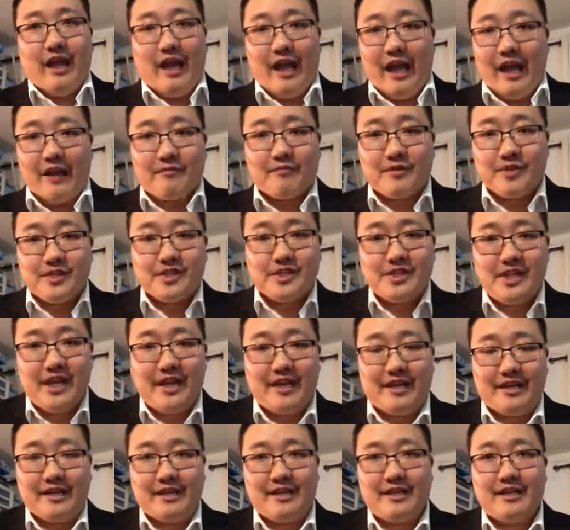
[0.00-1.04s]
every
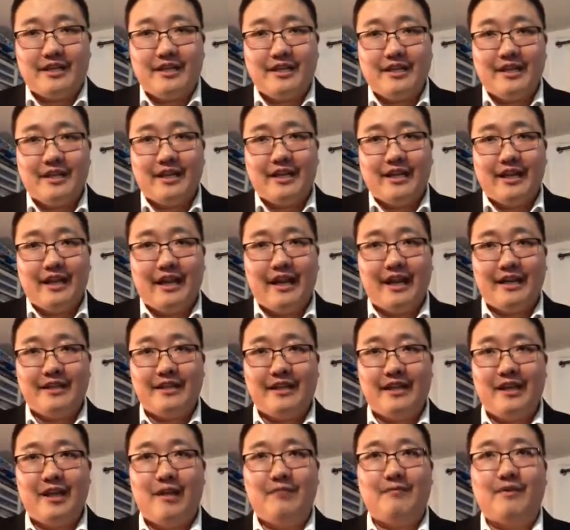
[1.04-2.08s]
state had a
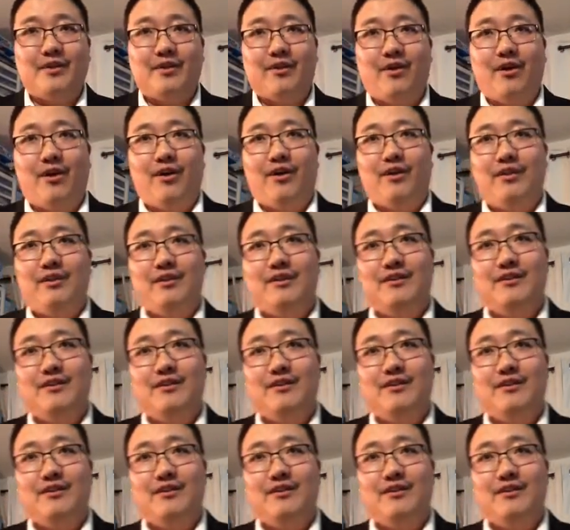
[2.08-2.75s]
helmet law.